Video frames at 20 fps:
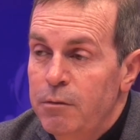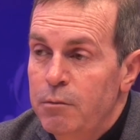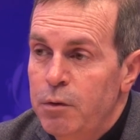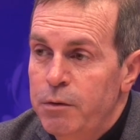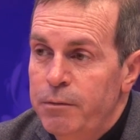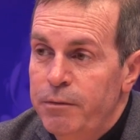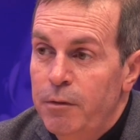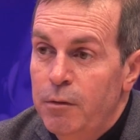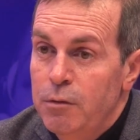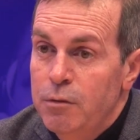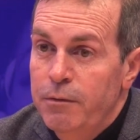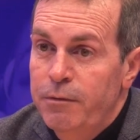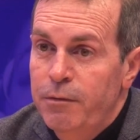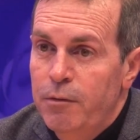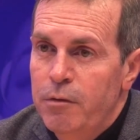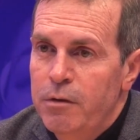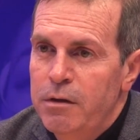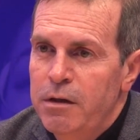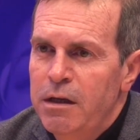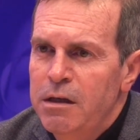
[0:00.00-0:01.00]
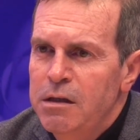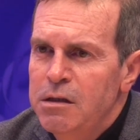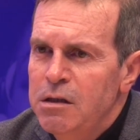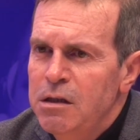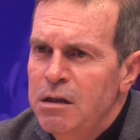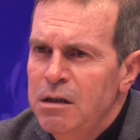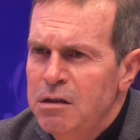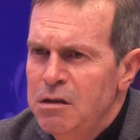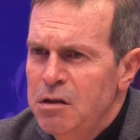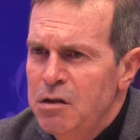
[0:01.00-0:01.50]
but also for an
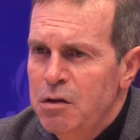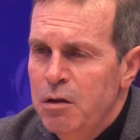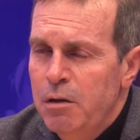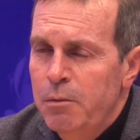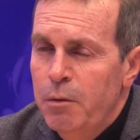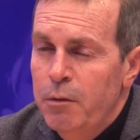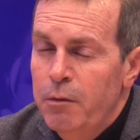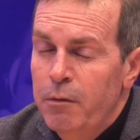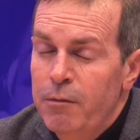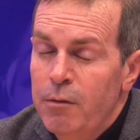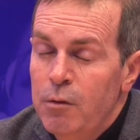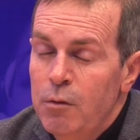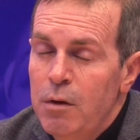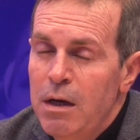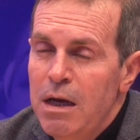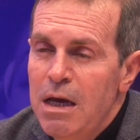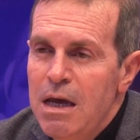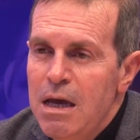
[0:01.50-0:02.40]
international point of view,